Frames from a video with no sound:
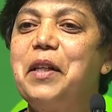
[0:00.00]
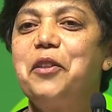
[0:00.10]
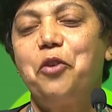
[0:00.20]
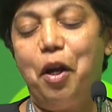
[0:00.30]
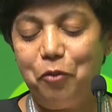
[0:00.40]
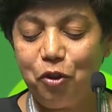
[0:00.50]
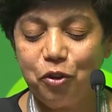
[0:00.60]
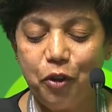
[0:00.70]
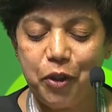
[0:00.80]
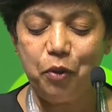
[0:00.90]
No, I'm not
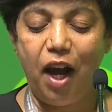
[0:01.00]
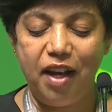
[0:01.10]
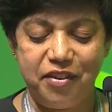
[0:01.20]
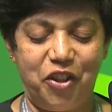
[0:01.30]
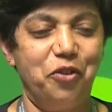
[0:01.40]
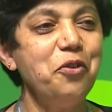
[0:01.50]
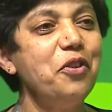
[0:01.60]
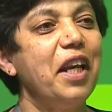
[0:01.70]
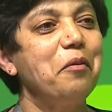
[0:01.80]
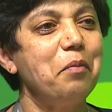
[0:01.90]
going to ask you.
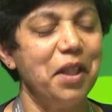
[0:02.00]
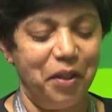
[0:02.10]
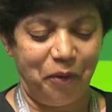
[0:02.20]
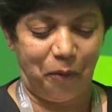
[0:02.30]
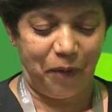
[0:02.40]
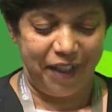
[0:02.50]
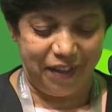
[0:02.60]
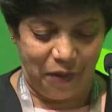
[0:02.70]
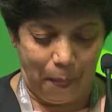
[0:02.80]
Let me recall it.